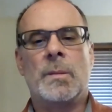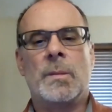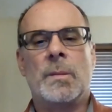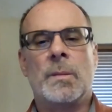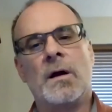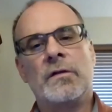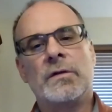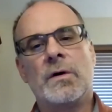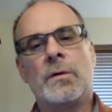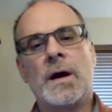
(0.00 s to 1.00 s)
And it
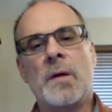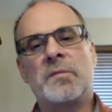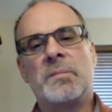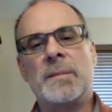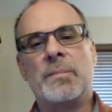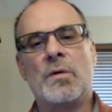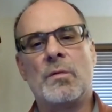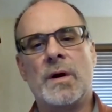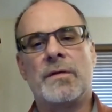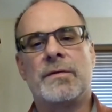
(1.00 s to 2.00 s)
also helps
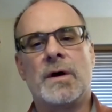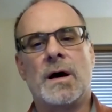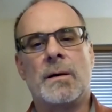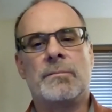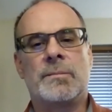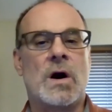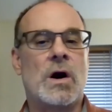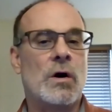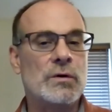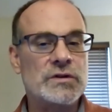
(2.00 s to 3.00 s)
people with
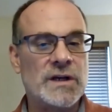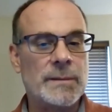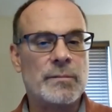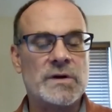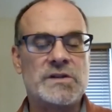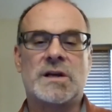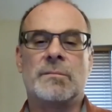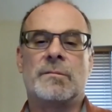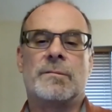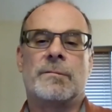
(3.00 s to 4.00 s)
car ownership, which
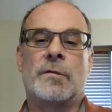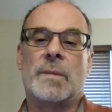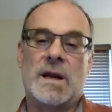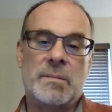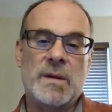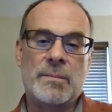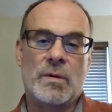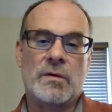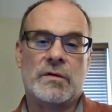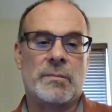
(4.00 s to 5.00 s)
can, for many
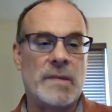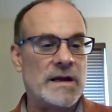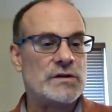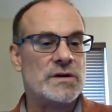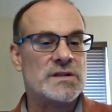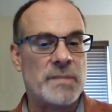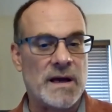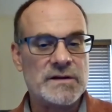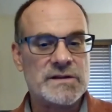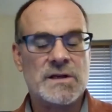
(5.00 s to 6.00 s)
people, is a major
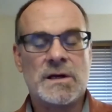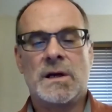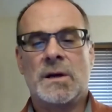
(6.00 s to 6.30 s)
expense.